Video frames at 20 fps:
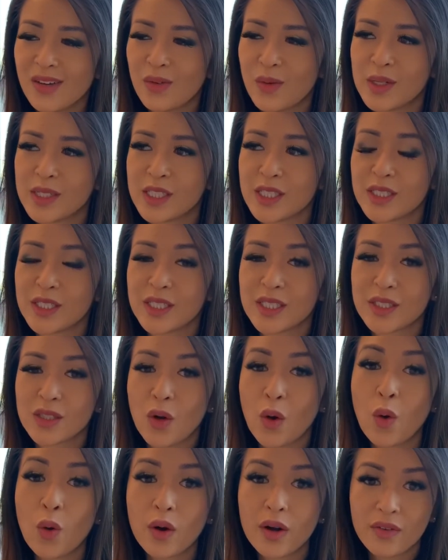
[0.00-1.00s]
Which is just
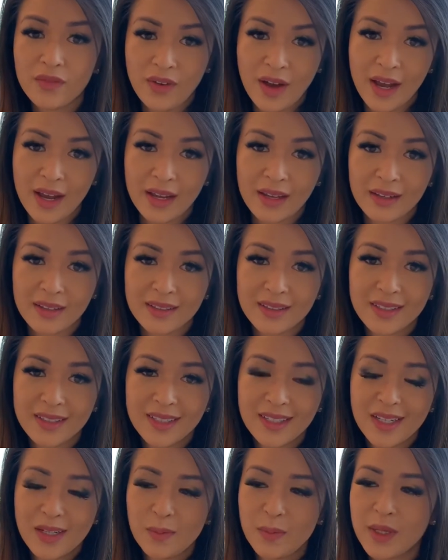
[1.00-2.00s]
horrifying,
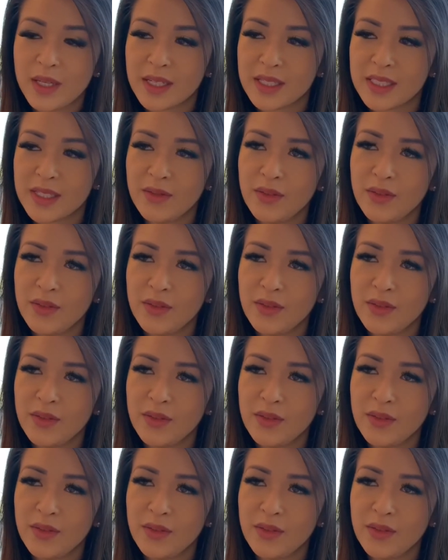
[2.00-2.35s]
because